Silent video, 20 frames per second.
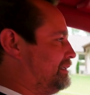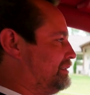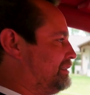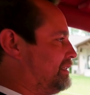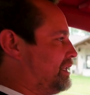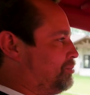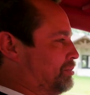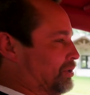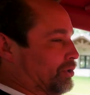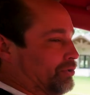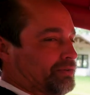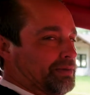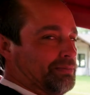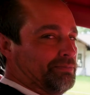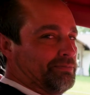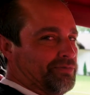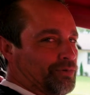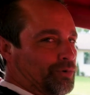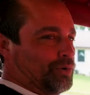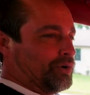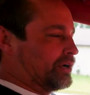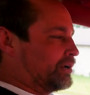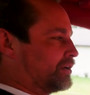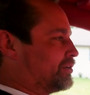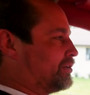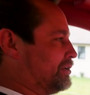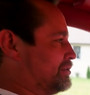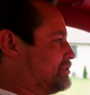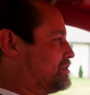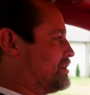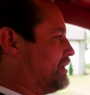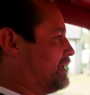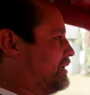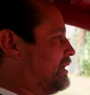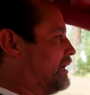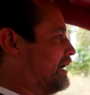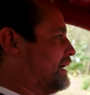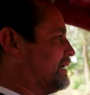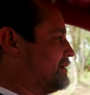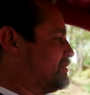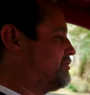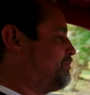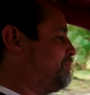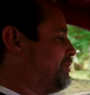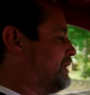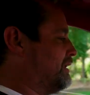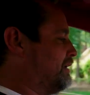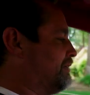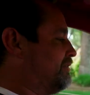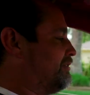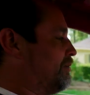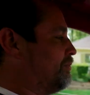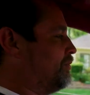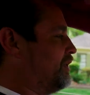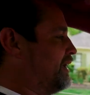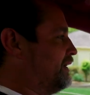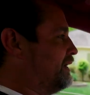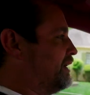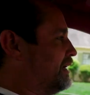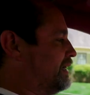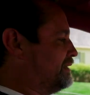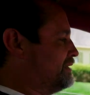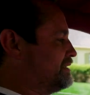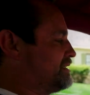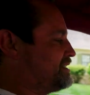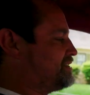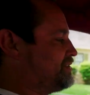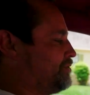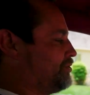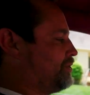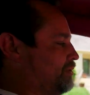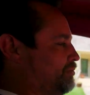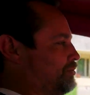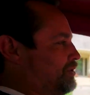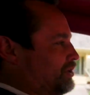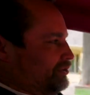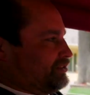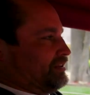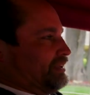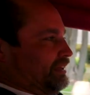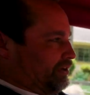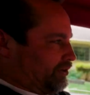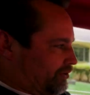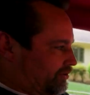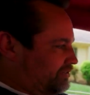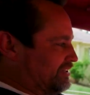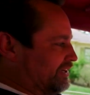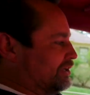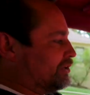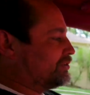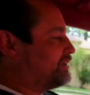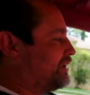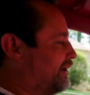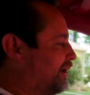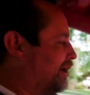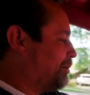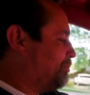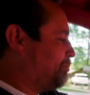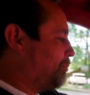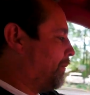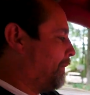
They built them for cruising at high speeds and whatnot. The steering wheel's a little tilted up,